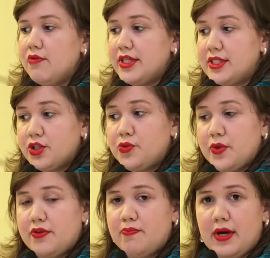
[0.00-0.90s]
research
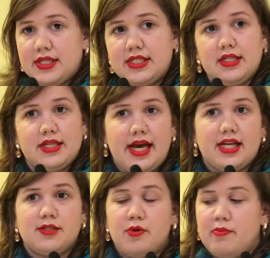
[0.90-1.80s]
with Bosnian
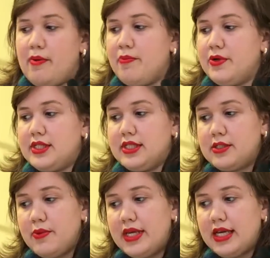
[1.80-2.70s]
diaspora members in
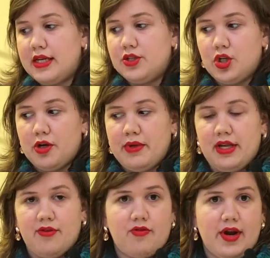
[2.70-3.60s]
Sweden,
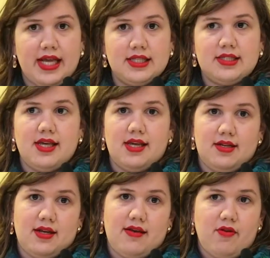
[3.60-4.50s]
Germany, France,
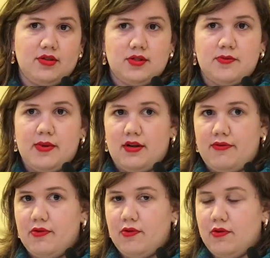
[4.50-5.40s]
and I've also spent a
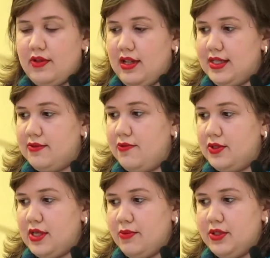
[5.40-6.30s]
few over the last few
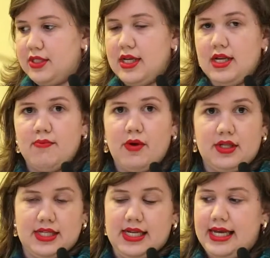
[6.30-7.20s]
summers in
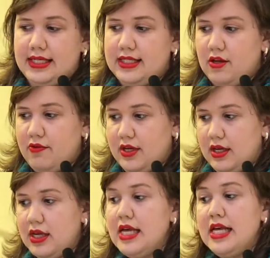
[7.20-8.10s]
Bosnia and
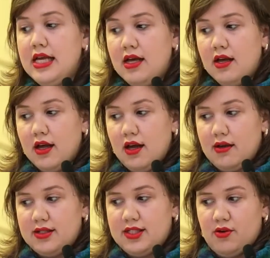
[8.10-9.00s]
Herzegovina.
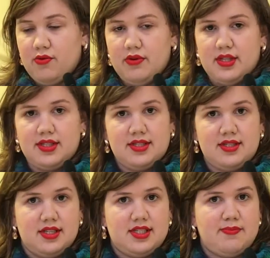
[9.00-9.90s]
So
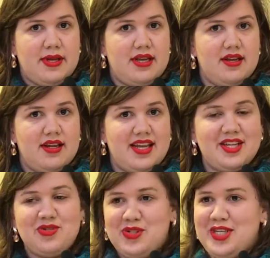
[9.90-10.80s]
it's been an
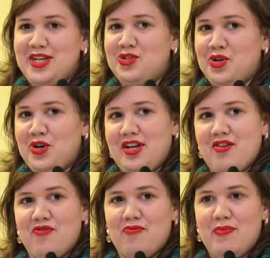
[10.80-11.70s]
interesting journey
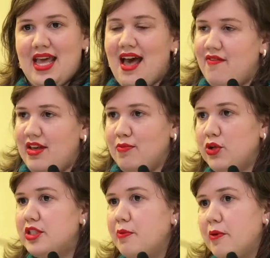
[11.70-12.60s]
of me having
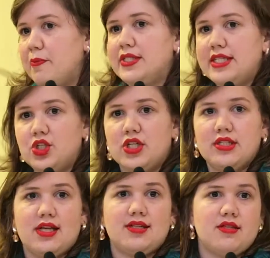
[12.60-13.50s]
multiple
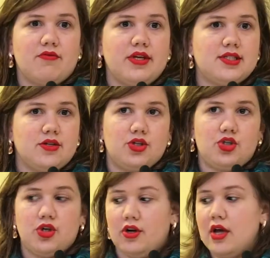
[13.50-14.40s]
positions as the
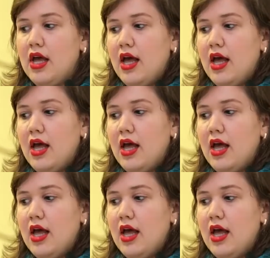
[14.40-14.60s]
researcher,